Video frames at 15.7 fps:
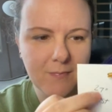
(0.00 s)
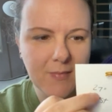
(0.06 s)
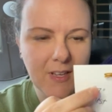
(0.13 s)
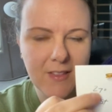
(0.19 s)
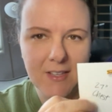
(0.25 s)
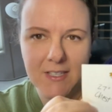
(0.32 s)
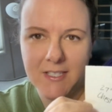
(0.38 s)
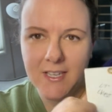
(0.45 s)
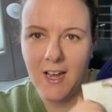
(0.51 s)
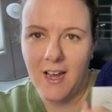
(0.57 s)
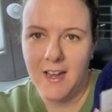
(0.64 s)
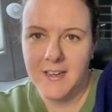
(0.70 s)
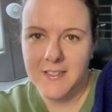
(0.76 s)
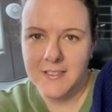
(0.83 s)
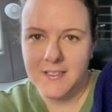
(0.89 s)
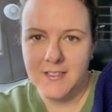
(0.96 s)
the
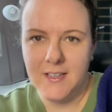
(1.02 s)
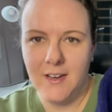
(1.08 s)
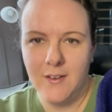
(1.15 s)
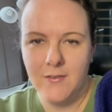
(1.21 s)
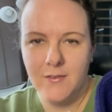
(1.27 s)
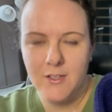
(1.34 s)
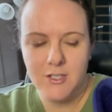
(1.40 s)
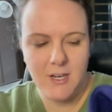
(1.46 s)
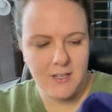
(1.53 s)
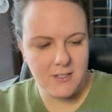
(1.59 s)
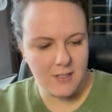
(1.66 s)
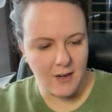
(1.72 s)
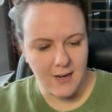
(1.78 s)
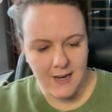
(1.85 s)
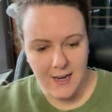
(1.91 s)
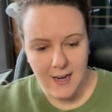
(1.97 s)
size of the chest
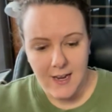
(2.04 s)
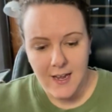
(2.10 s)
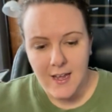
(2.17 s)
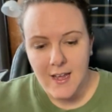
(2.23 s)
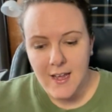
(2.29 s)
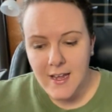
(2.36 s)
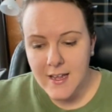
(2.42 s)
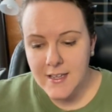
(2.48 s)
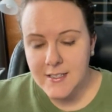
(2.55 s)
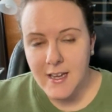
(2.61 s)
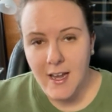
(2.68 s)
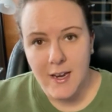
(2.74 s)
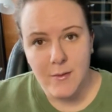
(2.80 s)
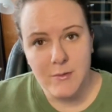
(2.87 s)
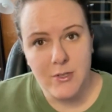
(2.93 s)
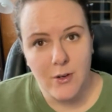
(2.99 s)
on it, is
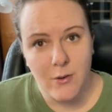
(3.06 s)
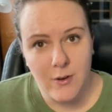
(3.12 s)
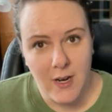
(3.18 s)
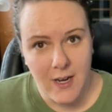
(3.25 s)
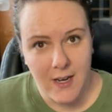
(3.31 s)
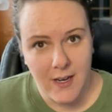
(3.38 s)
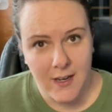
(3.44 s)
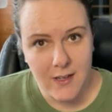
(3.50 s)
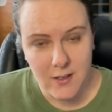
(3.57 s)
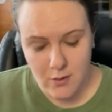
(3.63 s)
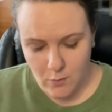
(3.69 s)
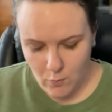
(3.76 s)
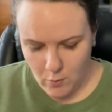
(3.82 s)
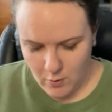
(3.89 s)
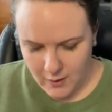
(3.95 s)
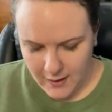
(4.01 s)
I'm donating it to
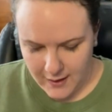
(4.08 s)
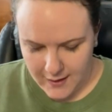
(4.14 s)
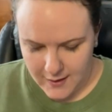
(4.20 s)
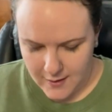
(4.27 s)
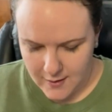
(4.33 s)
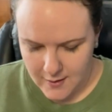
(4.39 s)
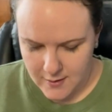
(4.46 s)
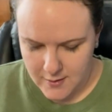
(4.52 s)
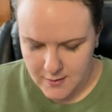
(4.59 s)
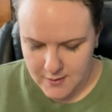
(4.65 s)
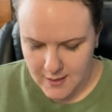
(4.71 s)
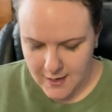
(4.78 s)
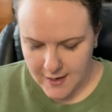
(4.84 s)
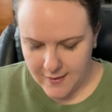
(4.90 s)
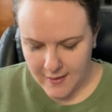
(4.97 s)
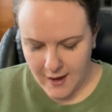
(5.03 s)
Woolaid,
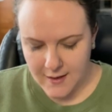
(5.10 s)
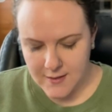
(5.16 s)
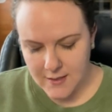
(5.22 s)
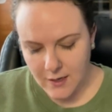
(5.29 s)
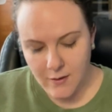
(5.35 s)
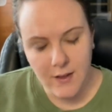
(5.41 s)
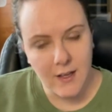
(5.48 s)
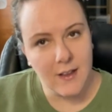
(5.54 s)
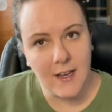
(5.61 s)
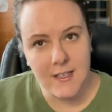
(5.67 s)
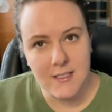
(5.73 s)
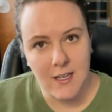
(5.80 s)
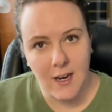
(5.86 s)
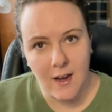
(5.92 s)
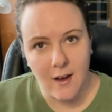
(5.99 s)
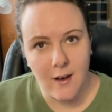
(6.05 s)
and that's how they like to
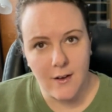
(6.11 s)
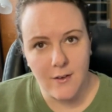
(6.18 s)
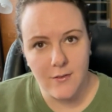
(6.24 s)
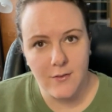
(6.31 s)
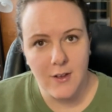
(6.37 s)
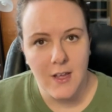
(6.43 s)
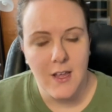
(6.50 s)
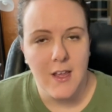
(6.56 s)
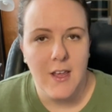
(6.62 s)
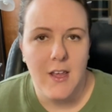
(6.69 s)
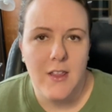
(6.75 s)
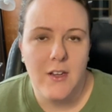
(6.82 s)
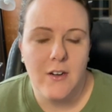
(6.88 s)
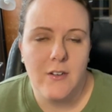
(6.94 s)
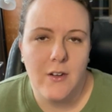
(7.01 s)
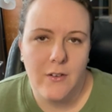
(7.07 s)
have
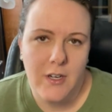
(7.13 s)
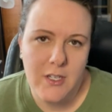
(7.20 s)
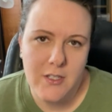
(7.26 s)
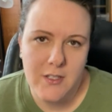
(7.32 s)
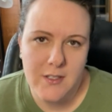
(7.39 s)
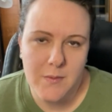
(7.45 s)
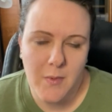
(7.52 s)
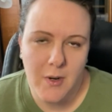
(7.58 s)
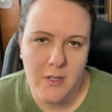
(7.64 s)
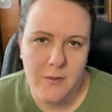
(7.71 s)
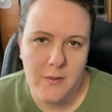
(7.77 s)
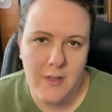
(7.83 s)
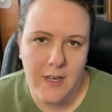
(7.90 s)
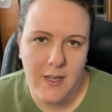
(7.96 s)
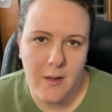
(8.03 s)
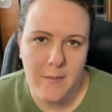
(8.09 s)
their donations marked when
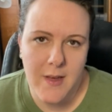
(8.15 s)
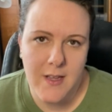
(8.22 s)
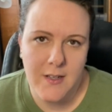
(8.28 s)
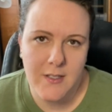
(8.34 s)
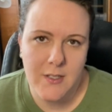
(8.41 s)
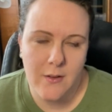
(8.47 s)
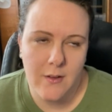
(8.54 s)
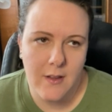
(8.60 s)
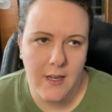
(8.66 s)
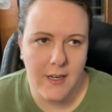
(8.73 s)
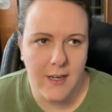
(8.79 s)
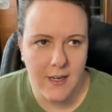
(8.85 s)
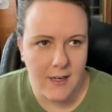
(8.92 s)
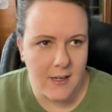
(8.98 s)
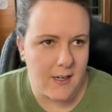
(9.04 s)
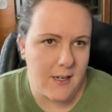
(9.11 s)
they come in so that they
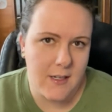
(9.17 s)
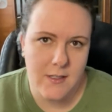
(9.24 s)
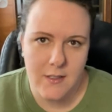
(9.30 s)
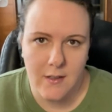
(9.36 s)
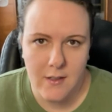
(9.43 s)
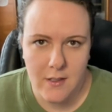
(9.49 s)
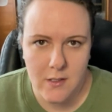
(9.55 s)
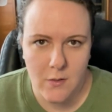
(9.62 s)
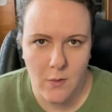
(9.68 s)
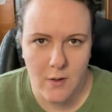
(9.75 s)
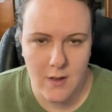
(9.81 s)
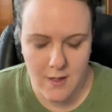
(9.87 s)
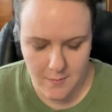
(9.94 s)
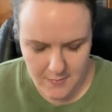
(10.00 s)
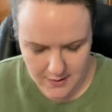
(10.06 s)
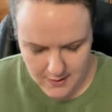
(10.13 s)
can easily sort
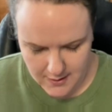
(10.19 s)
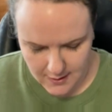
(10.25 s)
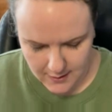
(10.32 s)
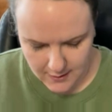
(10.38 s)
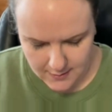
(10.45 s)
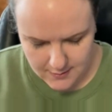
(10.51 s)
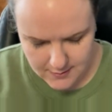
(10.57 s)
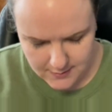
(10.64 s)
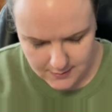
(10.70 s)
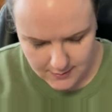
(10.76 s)
them and things.